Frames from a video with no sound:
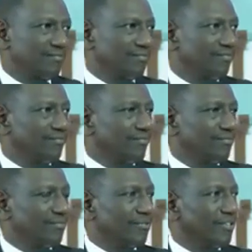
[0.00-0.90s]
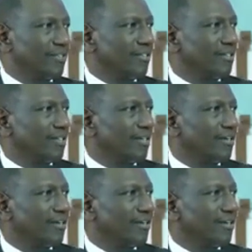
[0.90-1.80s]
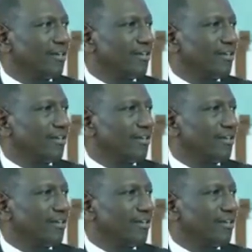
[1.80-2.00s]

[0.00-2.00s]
Nobody speaks.